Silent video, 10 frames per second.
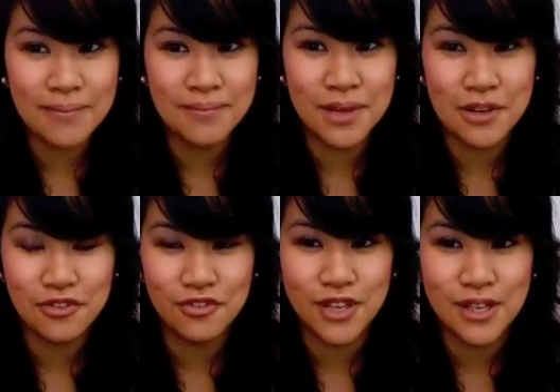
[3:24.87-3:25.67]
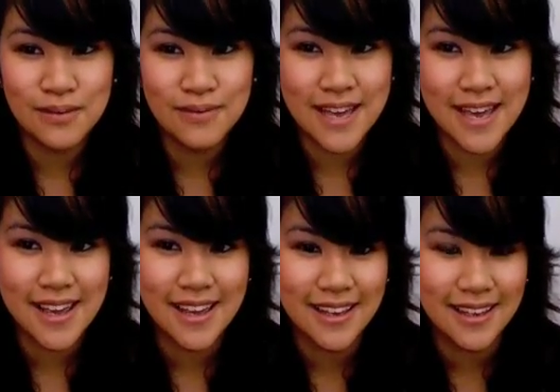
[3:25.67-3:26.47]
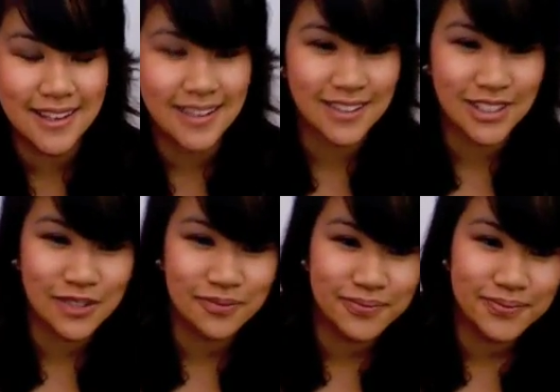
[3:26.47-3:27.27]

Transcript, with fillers: muffin man?